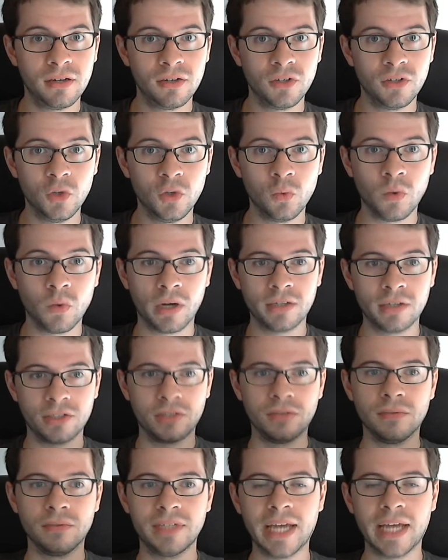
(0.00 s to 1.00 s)
You want
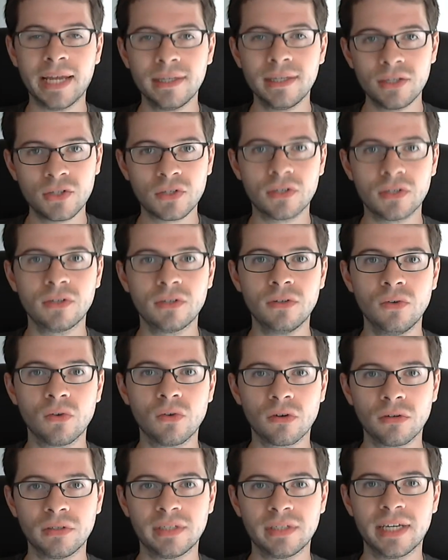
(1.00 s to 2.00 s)
to tense
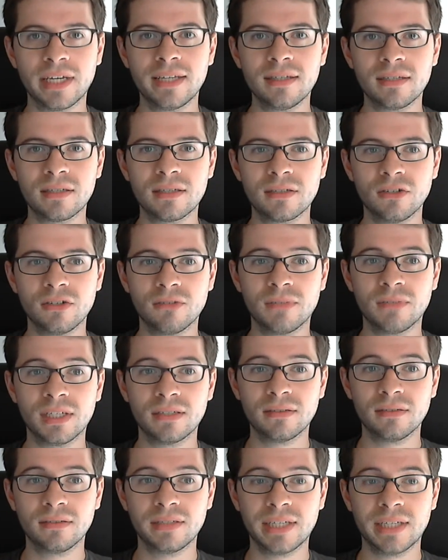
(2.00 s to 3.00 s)
your
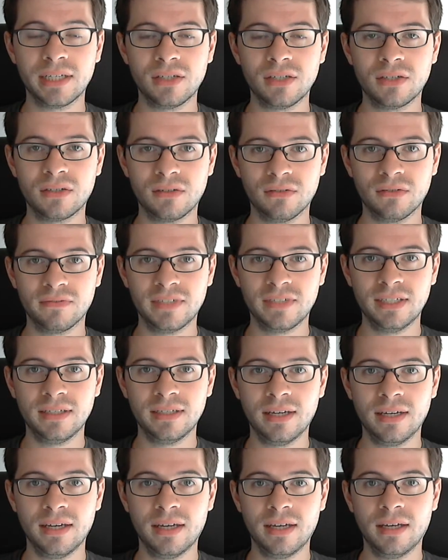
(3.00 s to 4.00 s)
muscles, tense your feet,
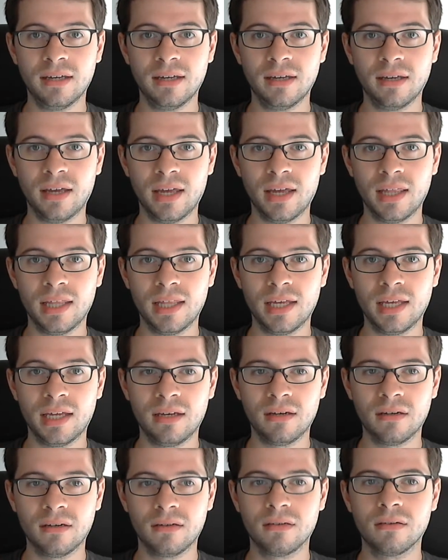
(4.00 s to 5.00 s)
and
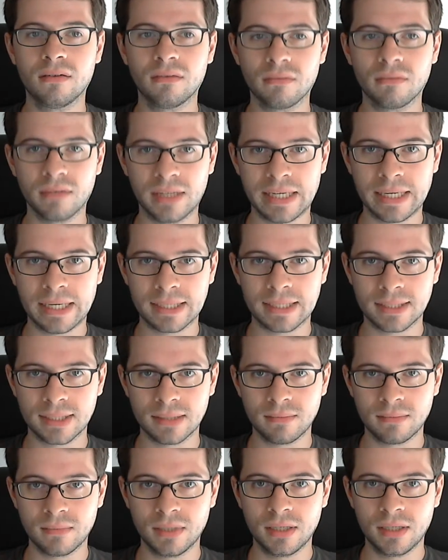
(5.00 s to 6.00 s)
then relax
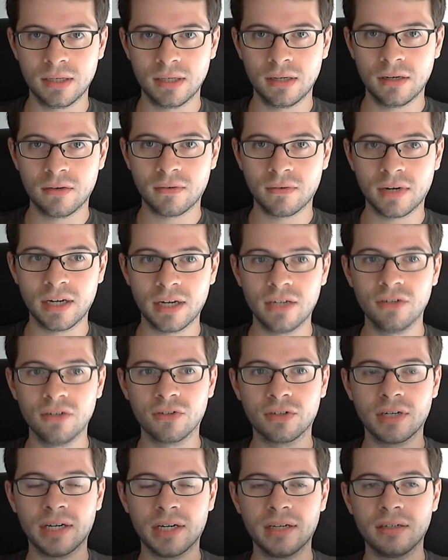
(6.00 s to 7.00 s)
them. Right? You're
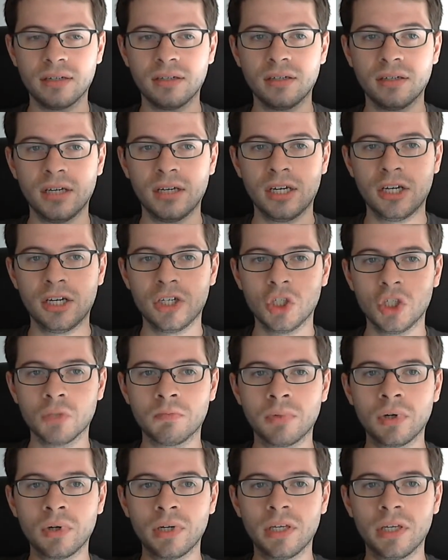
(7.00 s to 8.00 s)

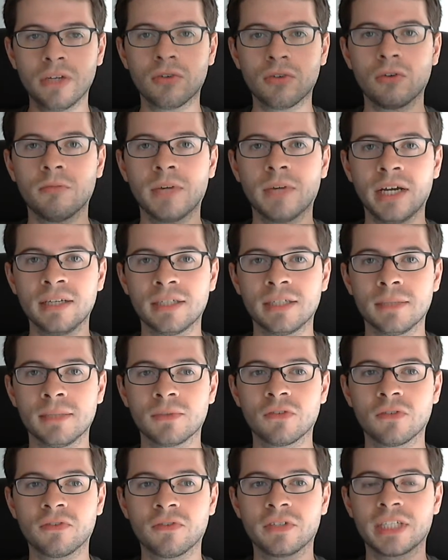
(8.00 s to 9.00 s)
putting your whole body to sleep.
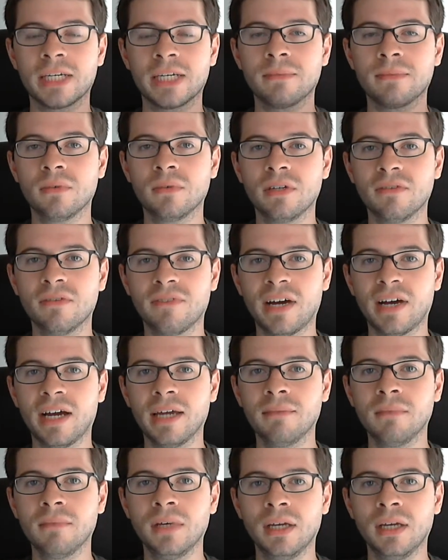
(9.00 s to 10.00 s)
So, for example,
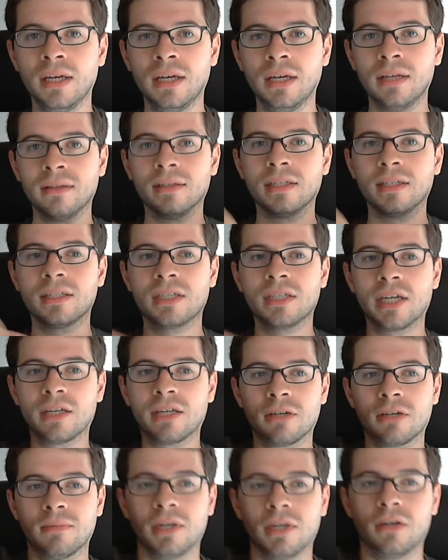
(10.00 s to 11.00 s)
let's take a
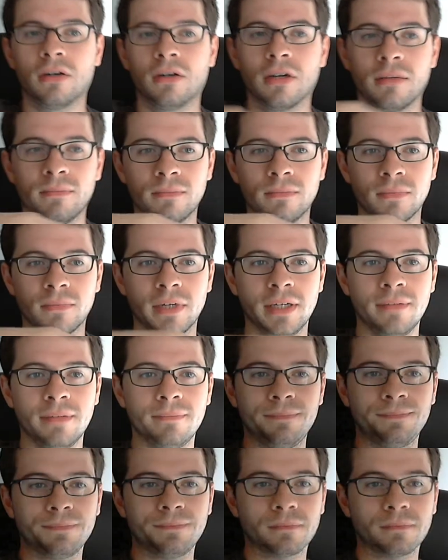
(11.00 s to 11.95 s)
look at my arm. Right?